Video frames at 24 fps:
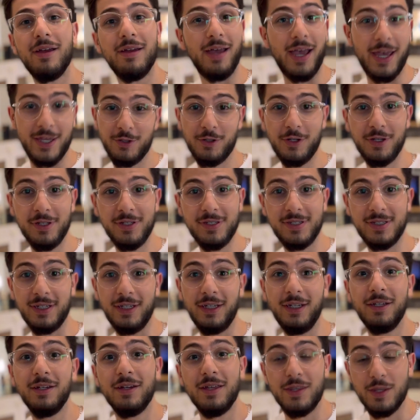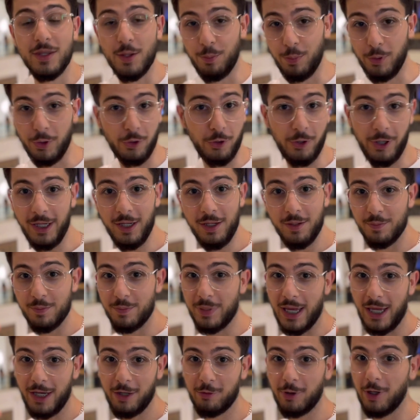As you can see, the blurry
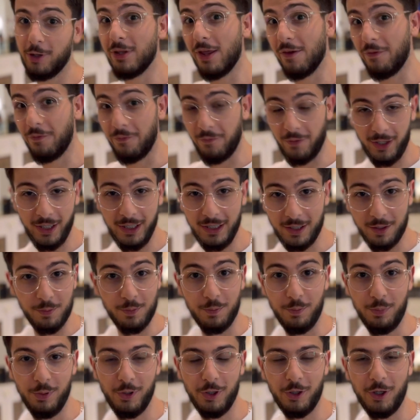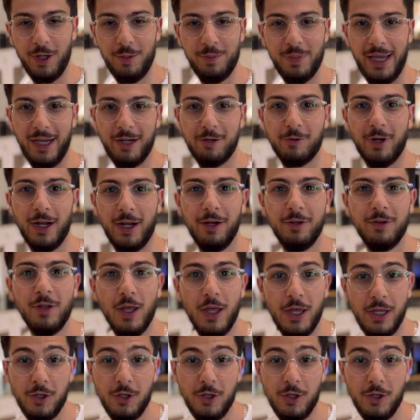background, the fake blurry background,